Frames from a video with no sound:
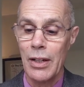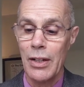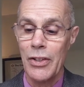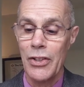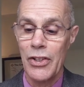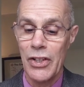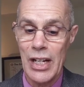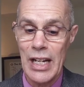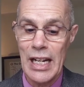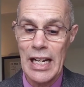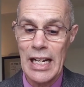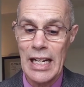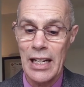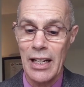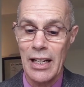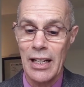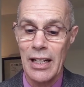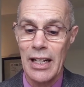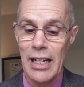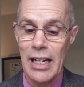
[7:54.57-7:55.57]
see
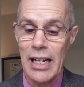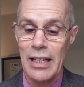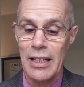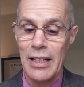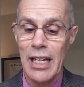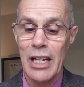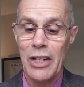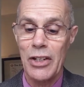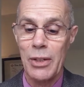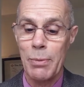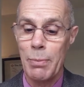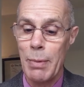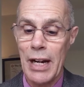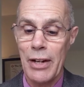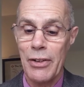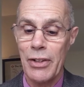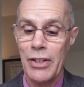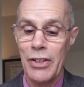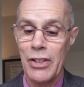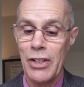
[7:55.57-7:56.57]
in the
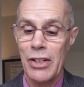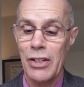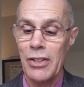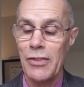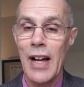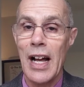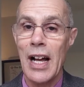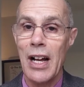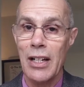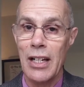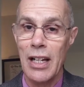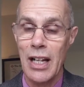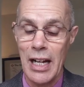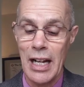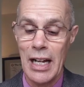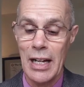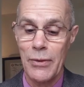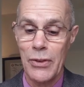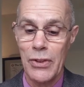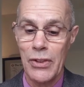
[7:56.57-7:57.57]
experiences of our
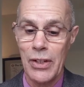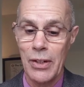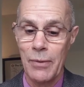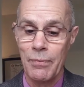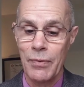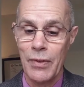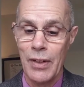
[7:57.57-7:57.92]
lives